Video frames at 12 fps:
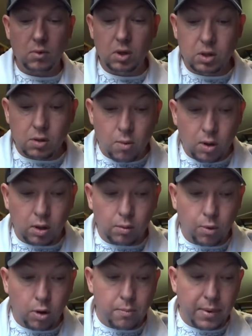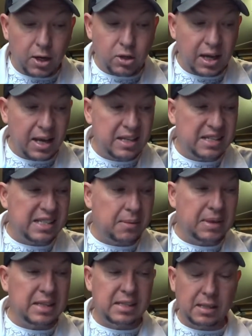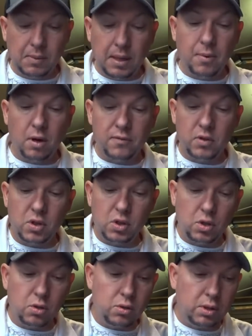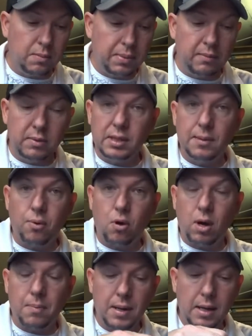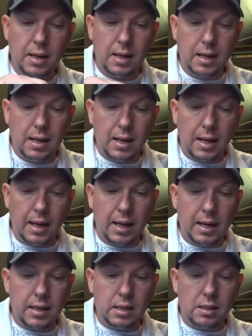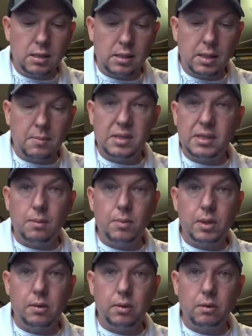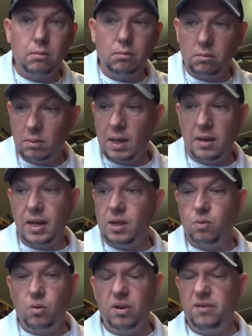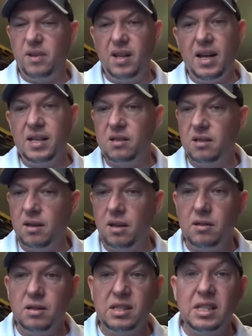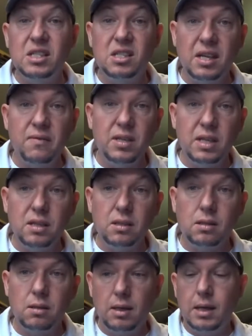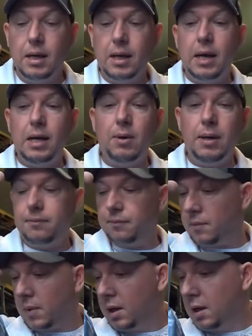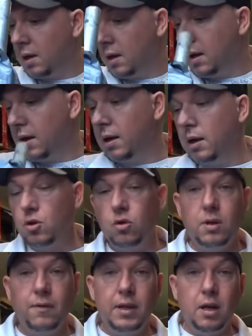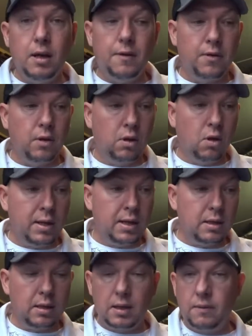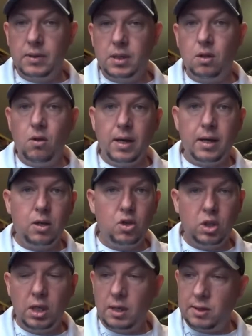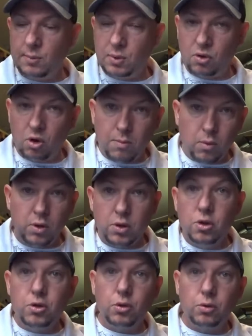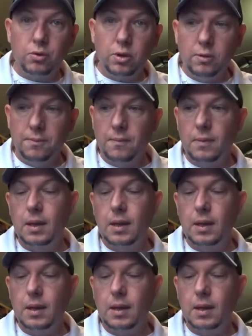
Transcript: So my little bottom basher has something similar, but I've just used PVC pipe and some stud material, and that's worked for the last 6-7 years. Anyway, enjoy the video. If you like it, give us a like, share, subscribe, all the usual drill.